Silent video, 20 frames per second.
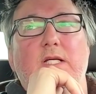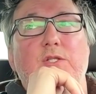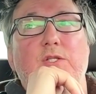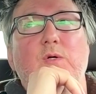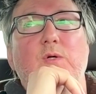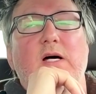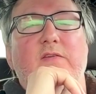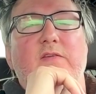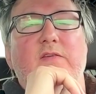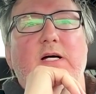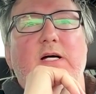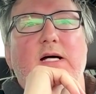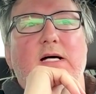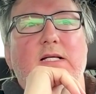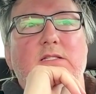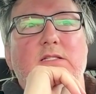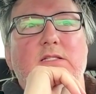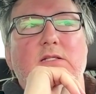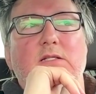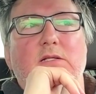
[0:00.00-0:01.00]
but they do have
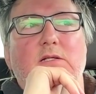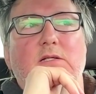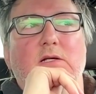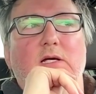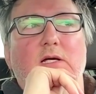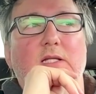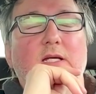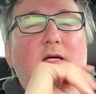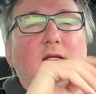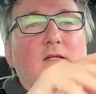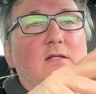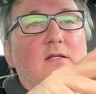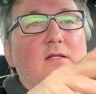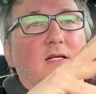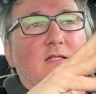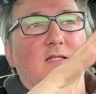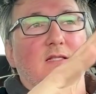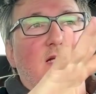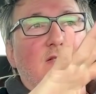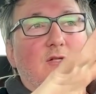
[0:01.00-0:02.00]
IATSE. And the
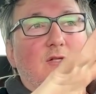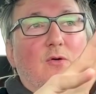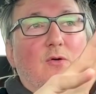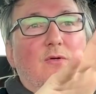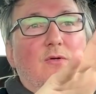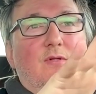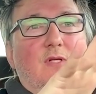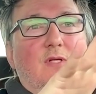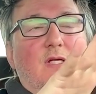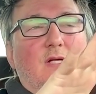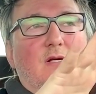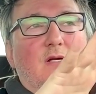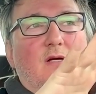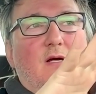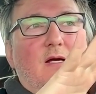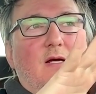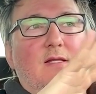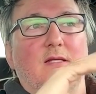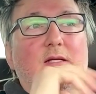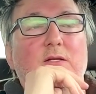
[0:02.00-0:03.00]
other thing is, I
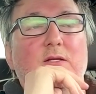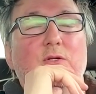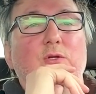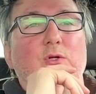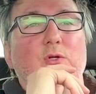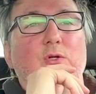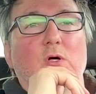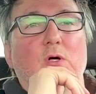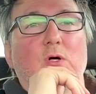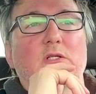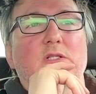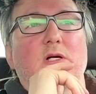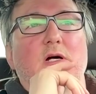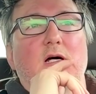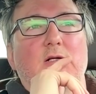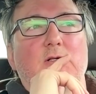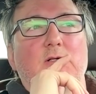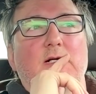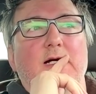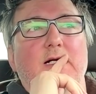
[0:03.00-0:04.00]
think New
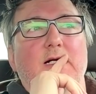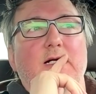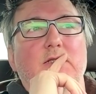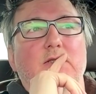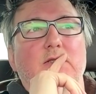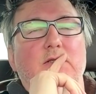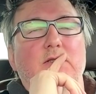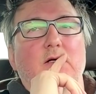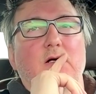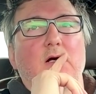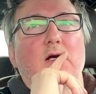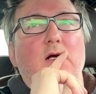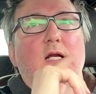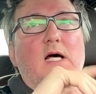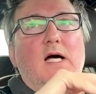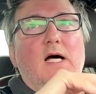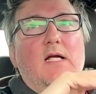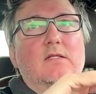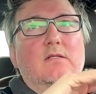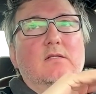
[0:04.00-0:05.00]
York's contracts
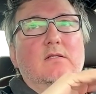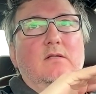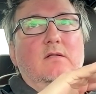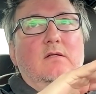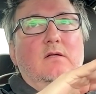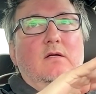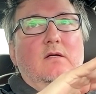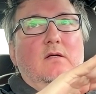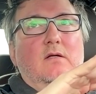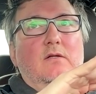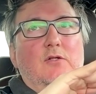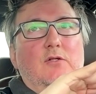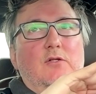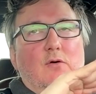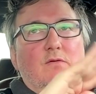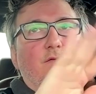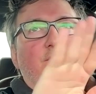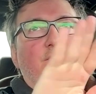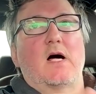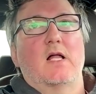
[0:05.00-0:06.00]

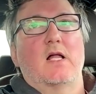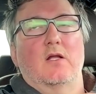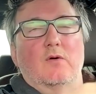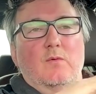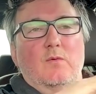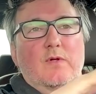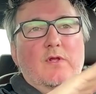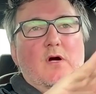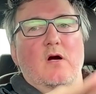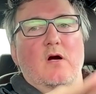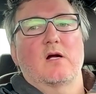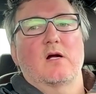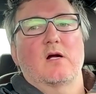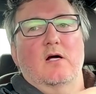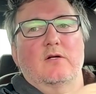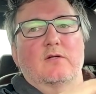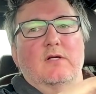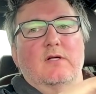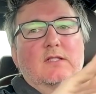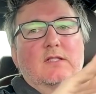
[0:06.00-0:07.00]
don't follow with
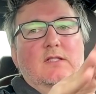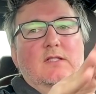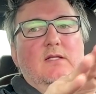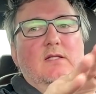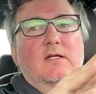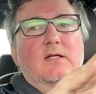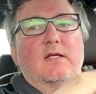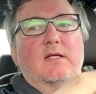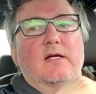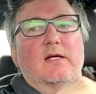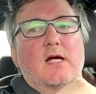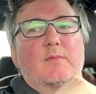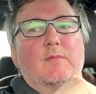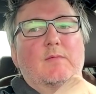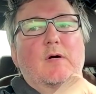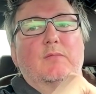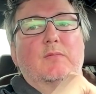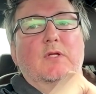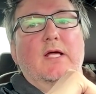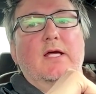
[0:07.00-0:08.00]
our contracts. I think
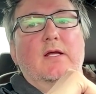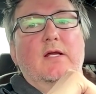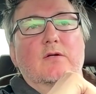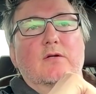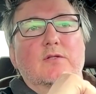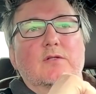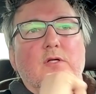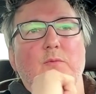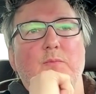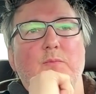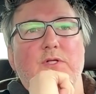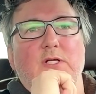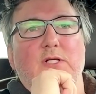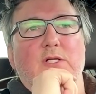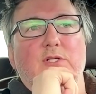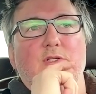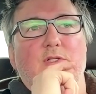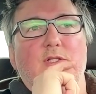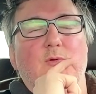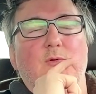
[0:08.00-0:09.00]
they come up later. So
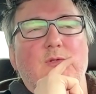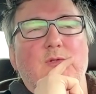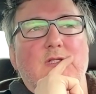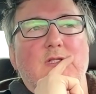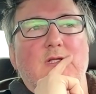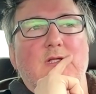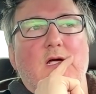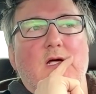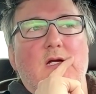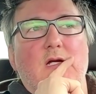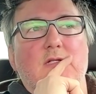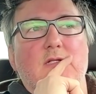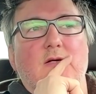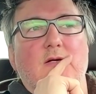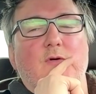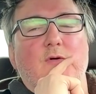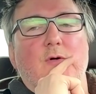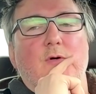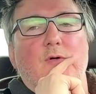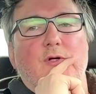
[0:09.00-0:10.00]
potentially you would see a
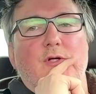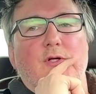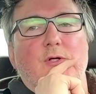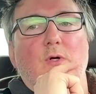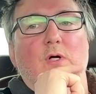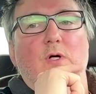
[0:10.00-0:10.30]
lot of stuff